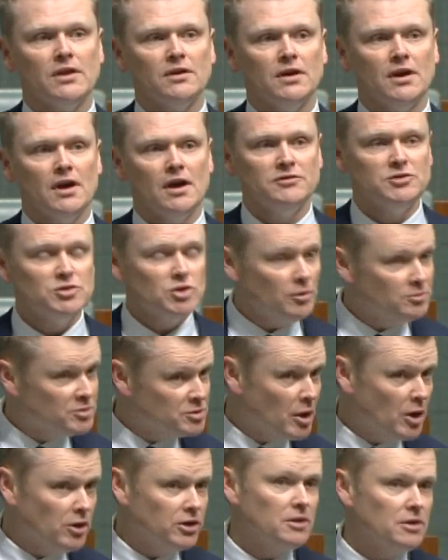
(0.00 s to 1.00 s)
I've
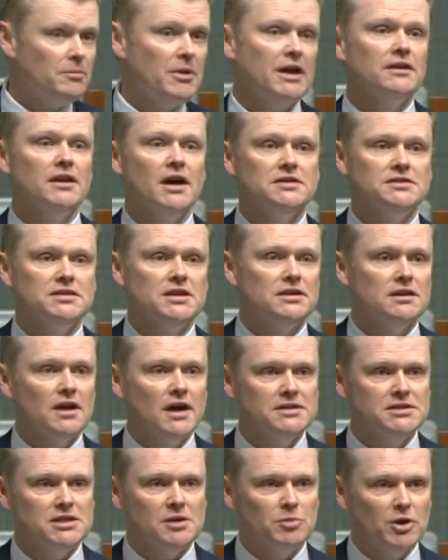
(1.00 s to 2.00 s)
spoken about
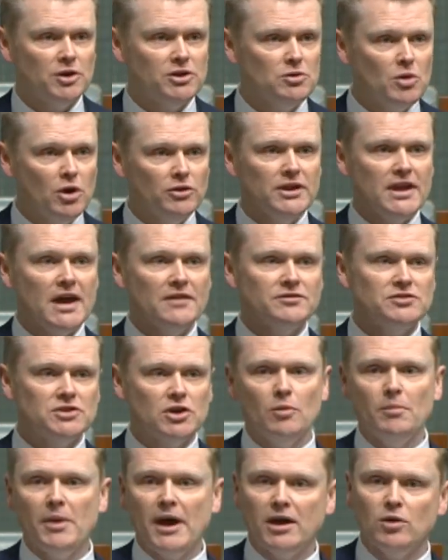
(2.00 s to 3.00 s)
1990, but you only have to
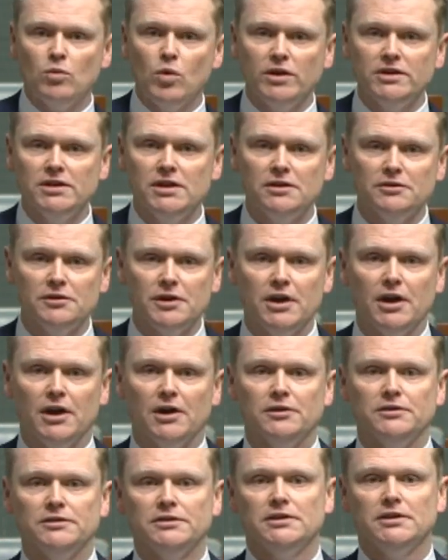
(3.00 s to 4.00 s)
go back 1 year ago.
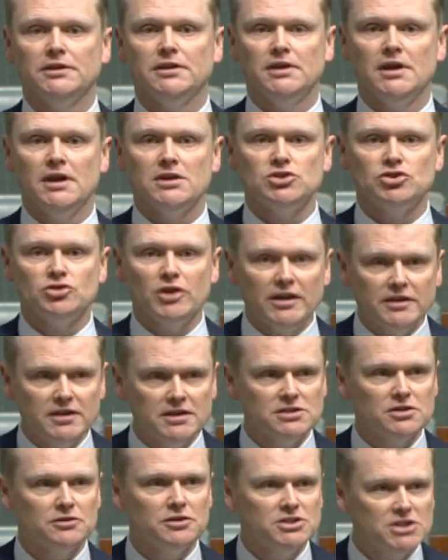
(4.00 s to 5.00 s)

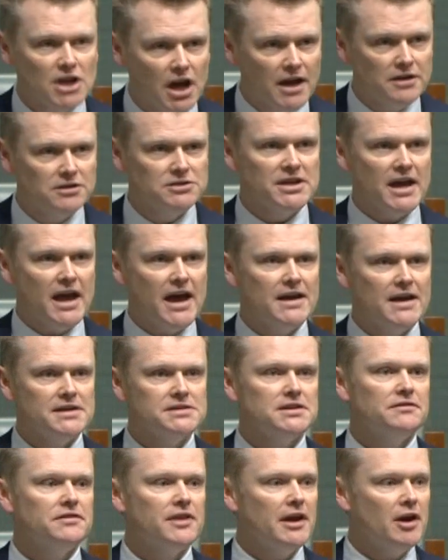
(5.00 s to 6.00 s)
Australians are entitled to
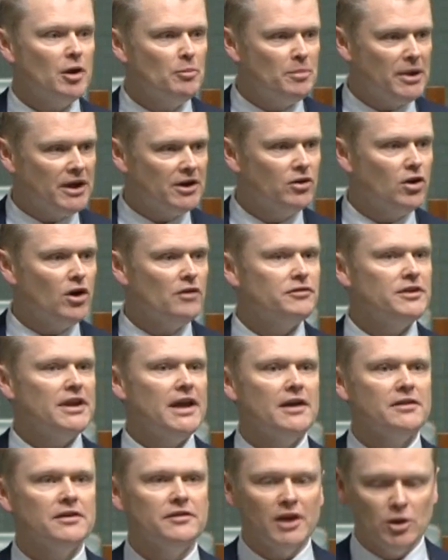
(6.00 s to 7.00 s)
ask if they are better off
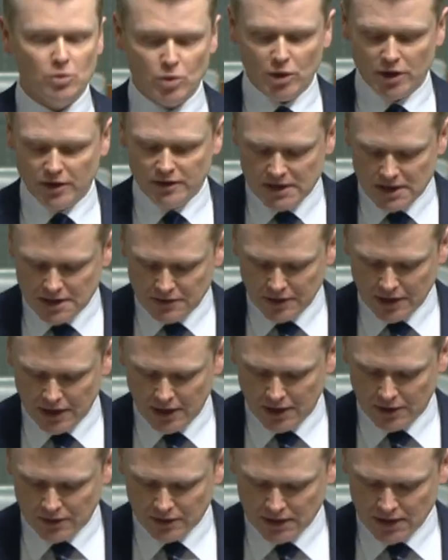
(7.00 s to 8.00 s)
now than they were a year
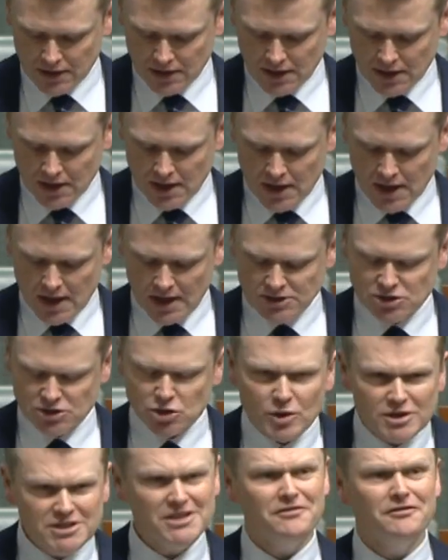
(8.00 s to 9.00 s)
ago. And
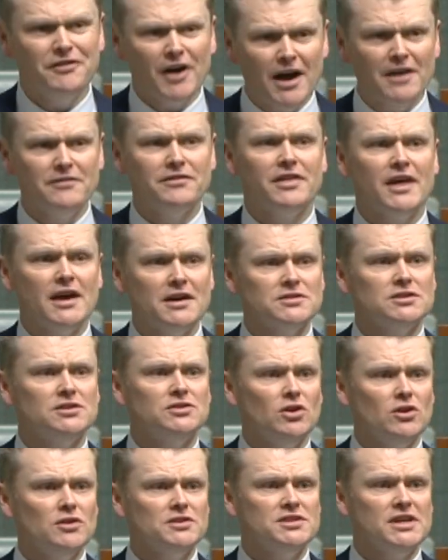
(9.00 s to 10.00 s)

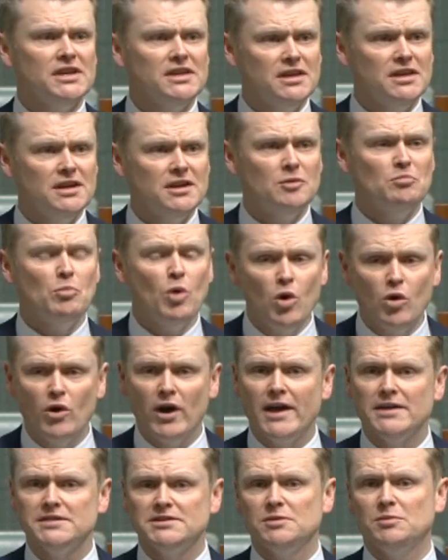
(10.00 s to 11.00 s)
$25,000 a year more
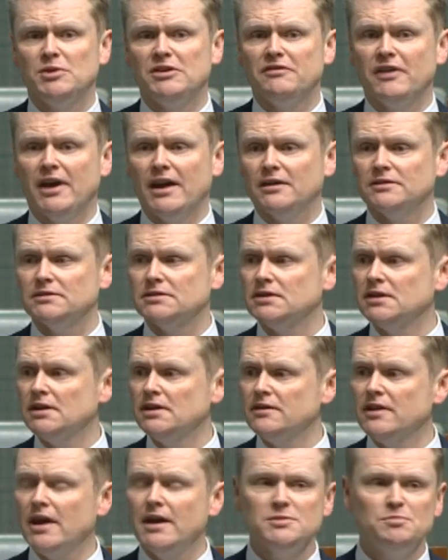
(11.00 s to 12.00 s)
has to be found.
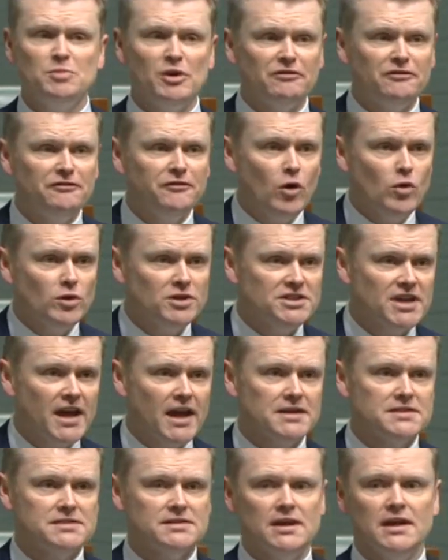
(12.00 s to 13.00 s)
That is before
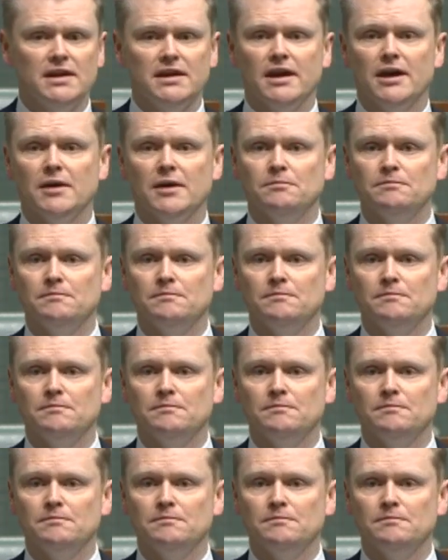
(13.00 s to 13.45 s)
tax income.